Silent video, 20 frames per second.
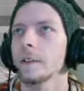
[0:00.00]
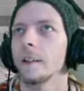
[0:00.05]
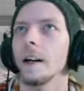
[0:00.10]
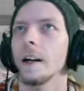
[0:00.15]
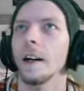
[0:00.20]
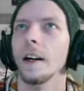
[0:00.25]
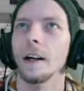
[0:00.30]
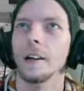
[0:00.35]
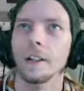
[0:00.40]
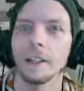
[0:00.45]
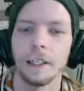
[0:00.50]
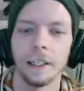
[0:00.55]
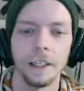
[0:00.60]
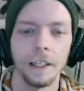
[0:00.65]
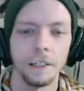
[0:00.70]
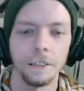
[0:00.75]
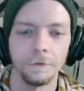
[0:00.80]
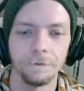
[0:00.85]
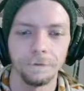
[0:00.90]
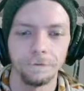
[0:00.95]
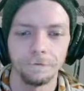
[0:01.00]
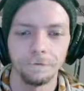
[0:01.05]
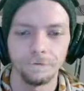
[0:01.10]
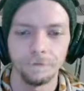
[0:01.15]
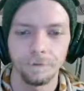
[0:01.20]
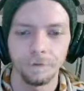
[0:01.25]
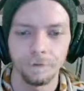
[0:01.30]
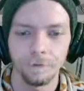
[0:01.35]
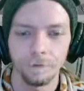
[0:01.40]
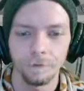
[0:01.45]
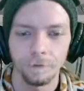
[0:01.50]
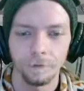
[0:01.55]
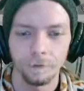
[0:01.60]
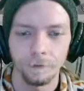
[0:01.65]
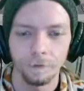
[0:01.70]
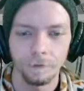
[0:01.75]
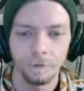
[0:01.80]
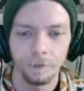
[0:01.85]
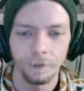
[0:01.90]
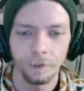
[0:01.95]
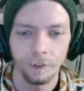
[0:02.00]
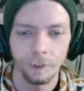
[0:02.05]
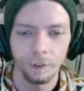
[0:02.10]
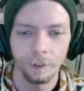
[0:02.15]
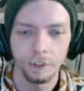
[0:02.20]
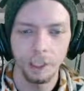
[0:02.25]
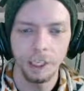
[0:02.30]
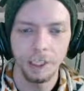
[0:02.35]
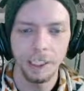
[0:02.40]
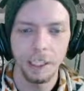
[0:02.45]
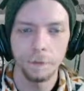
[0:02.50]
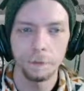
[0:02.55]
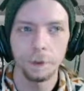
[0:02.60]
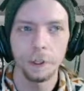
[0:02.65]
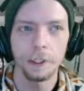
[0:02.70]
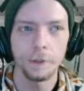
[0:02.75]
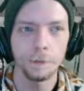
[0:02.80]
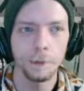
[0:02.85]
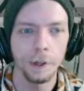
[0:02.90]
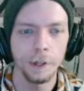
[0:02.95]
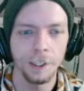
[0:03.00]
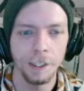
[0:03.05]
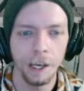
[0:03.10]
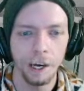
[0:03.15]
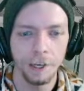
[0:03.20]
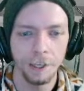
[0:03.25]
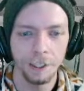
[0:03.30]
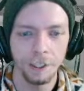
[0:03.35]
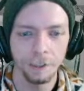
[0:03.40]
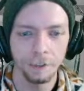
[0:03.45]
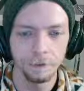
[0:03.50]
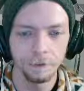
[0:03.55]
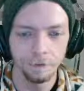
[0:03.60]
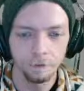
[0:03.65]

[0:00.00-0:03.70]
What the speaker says: Hell yeah. That C++ action